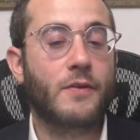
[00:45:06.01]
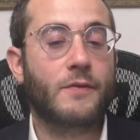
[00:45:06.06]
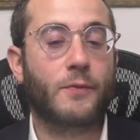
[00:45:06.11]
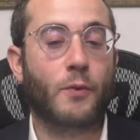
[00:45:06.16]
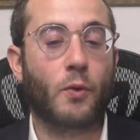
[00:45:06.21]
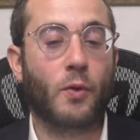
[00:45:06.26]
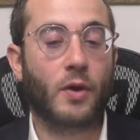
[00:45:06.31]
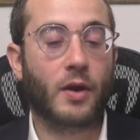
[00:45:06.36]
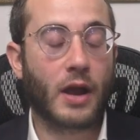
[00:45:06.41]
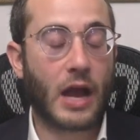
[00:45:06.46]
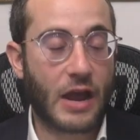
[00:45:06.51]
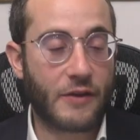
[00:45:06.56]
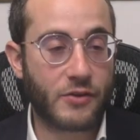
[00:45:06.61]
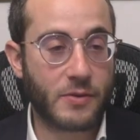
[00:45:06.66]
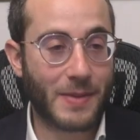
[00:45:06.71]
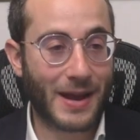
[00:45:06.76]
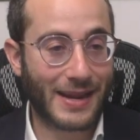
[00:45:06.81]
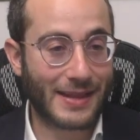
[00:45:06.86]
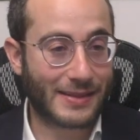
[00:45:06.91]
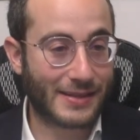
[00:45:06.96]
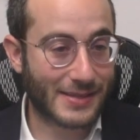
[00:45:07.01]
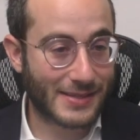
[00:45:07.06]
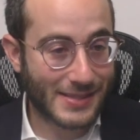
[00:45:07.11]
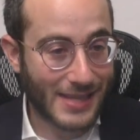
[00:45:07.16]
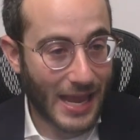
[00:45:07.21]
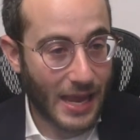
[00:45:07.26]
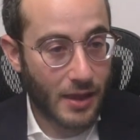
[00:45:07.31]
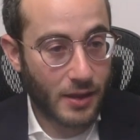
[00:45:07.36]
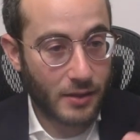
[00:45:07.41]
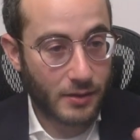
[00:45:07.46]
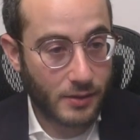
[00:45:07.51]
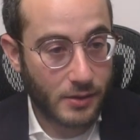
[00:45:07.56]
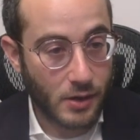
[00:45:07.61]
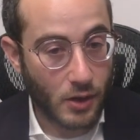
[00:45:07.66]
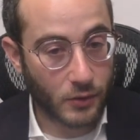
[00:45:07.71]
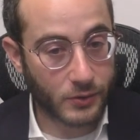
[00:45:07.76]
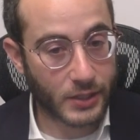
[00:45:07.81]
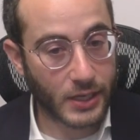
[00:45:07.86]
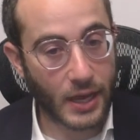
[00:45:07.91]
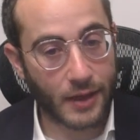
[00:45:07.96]
for everybody to stay, you
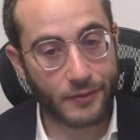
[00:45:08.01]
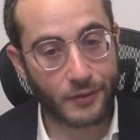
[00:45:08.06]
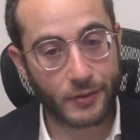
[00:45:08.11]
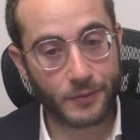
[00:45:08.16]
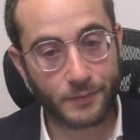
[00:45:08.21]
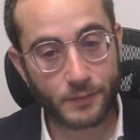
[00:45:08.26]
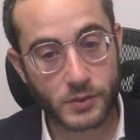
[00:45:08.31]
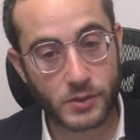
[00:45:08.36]
know, together.